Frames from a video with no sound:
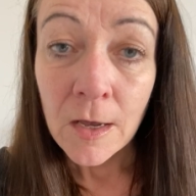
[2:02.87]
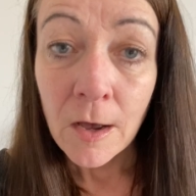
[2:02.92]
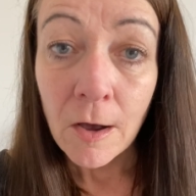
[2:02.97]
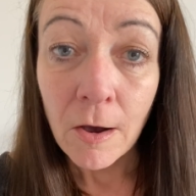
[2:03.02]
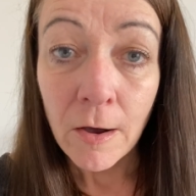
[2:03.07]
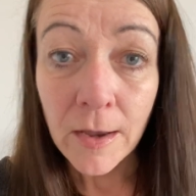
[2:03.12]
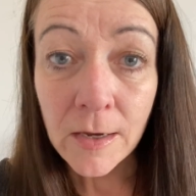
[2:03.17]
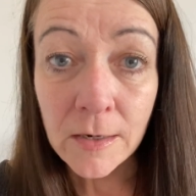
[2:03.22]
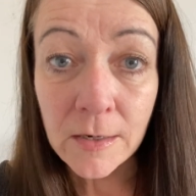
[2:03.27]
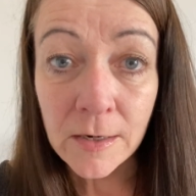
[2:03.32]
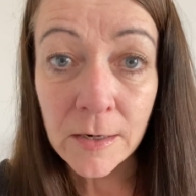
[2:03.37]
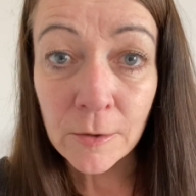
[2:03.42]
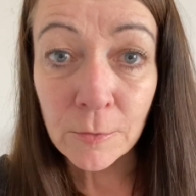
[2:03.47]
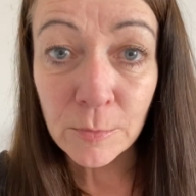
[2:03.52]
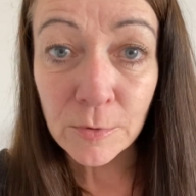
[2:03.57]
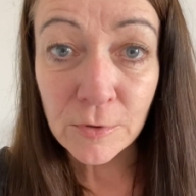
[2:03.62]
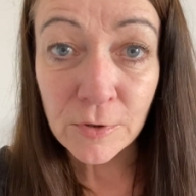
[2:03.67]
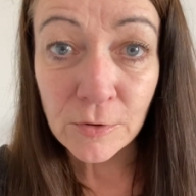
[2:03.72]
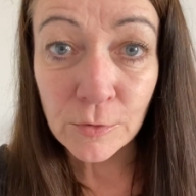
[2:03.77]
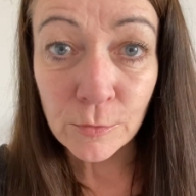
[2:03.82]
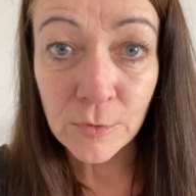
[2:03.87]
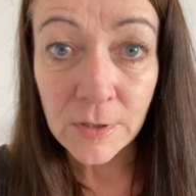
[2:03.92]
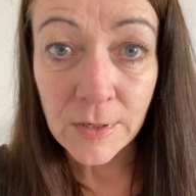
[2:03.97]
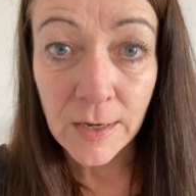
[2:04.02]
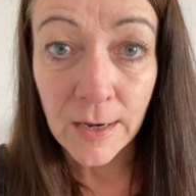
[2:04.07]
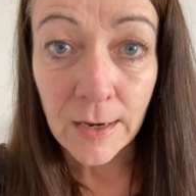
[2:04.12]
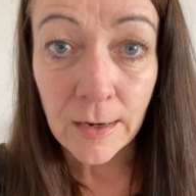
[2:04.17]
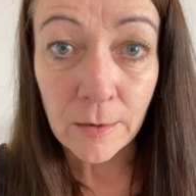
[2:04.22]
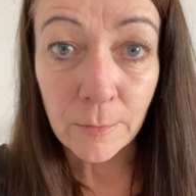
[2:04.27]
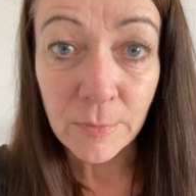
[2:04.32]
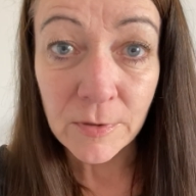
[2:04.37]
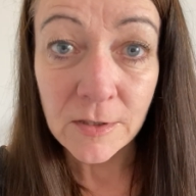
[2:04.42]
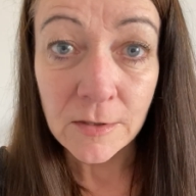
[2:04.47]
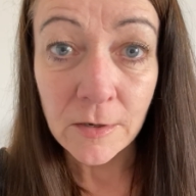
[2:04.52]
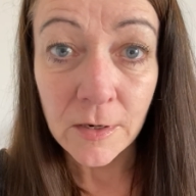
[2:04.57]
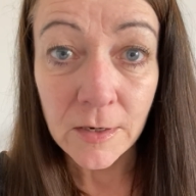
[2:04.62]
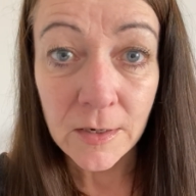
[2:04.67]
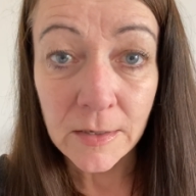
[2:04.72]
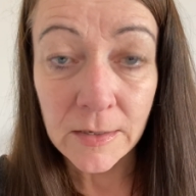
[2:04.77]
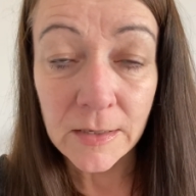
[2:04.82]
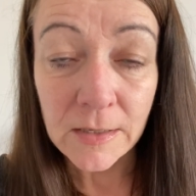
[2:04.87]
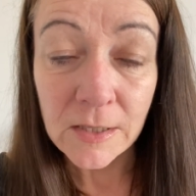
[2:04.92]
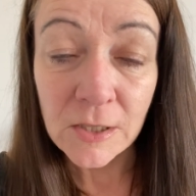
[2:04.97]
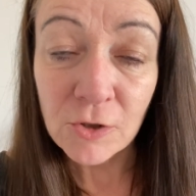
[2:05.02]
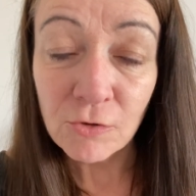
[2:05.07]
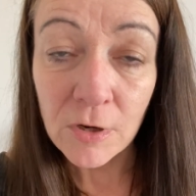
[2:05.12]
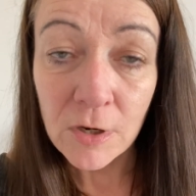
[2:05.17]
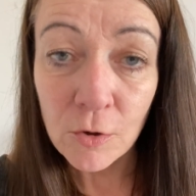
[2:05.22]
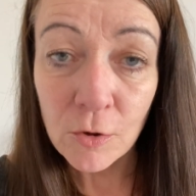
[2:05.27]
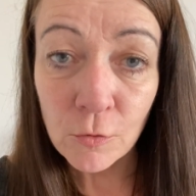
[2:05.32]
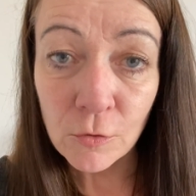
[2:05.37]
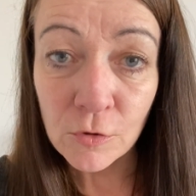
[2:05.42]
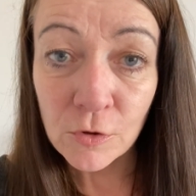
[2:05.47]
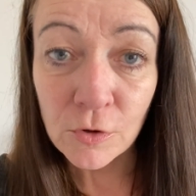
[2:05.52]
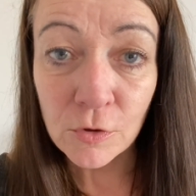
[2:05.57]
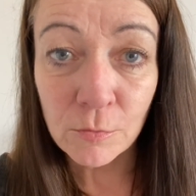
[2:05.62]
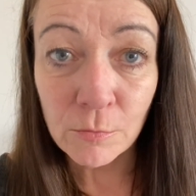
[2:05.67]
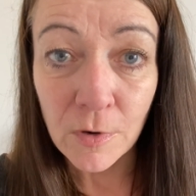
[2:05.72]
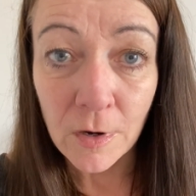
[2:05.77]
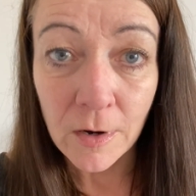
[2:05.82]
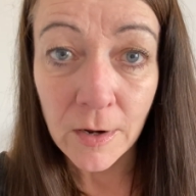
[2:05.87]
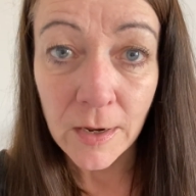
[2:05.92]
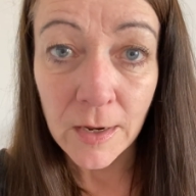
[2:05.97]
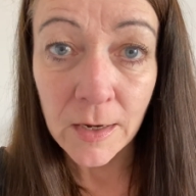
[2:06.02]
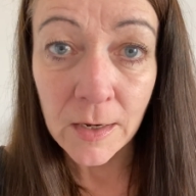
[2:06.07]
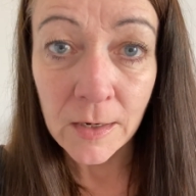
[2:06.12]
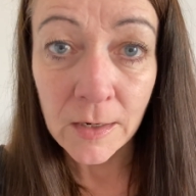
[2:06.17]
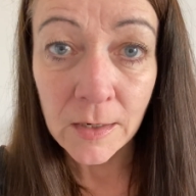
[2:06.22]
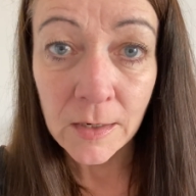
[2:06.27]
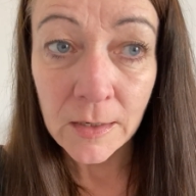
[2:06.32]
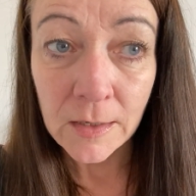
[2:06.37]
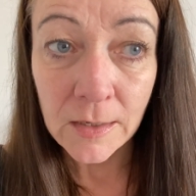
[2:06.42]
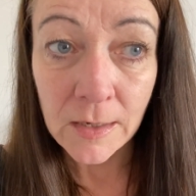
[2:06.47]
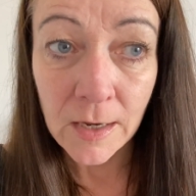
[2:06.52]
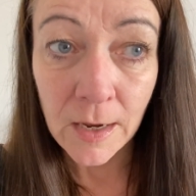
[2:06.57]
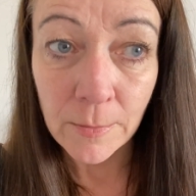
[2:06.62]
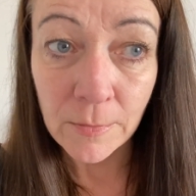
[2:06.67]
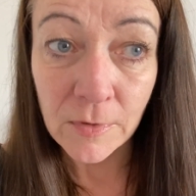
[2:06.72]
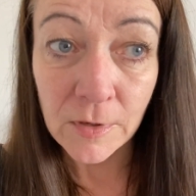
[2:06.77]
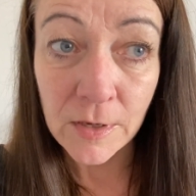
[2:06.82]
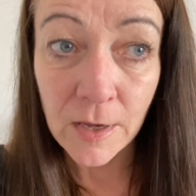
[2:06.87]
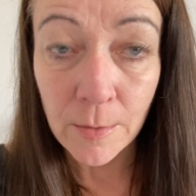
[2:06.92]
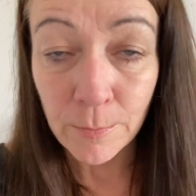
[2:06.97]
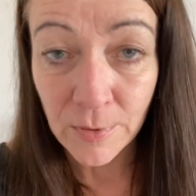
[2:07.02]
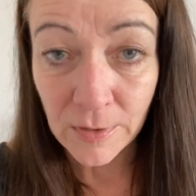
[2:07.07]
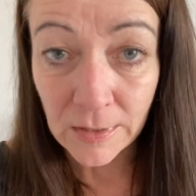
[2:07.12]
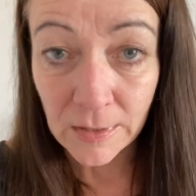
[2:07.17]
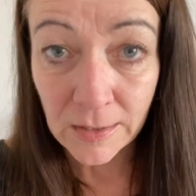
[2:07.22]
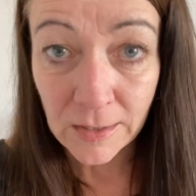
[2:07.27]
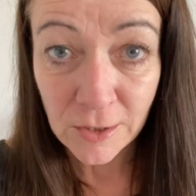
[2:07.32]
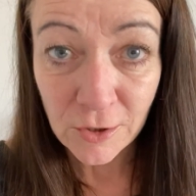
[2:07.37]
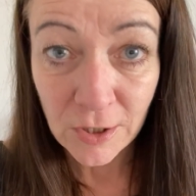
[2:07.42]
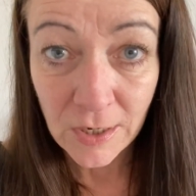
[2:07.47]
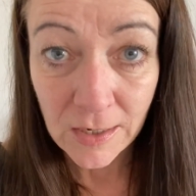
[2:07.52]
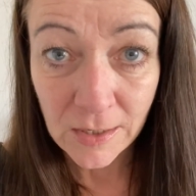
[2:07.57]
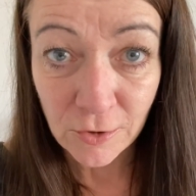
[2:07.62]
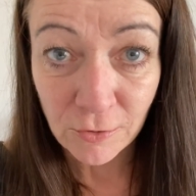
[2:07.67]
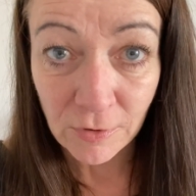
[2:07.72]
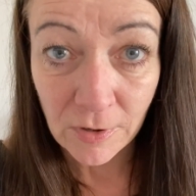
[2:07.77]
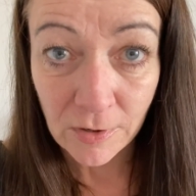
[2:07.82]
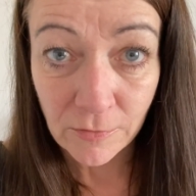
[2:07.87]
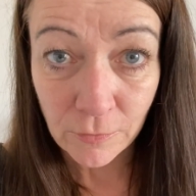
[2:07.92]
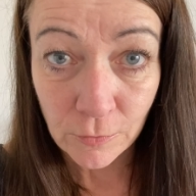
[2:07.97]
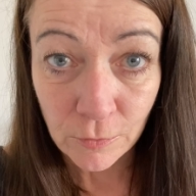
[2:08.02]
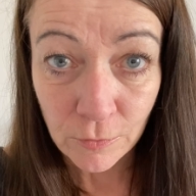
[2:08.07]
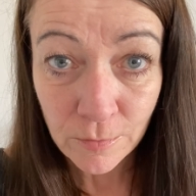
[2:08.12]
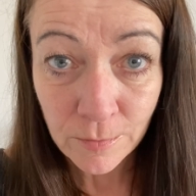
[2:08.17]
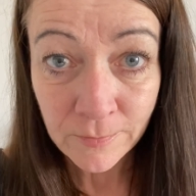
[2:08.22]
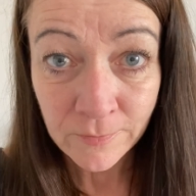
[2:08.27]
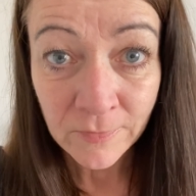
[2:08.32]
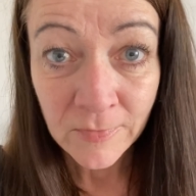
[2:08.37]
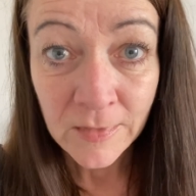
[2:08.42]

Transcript: I can help you sort it out, because I can get straight onto the company in Teletravel,